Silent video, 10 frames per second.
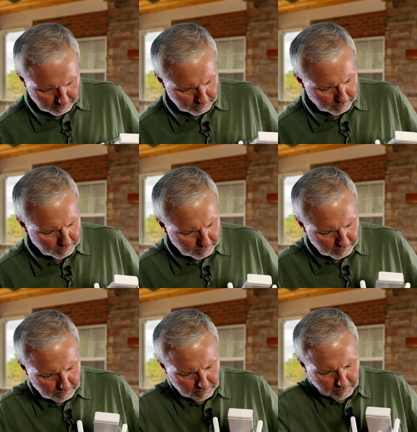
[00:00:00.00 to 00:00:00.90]

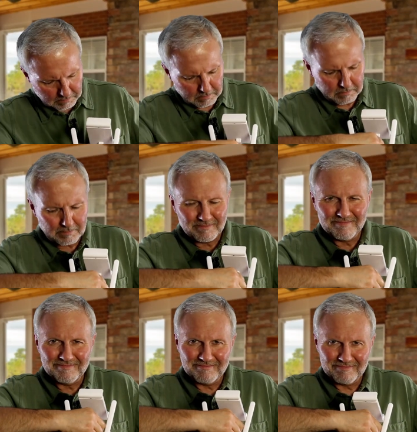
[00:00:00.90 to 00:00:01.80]

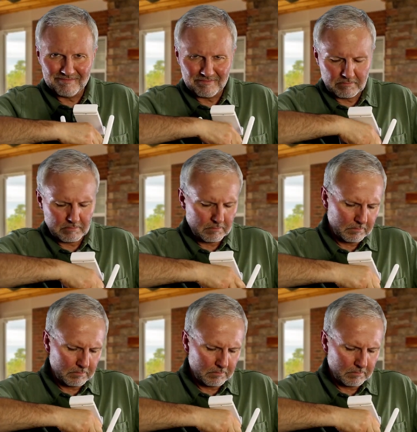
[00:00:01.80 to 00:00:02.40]
Nobody speaks.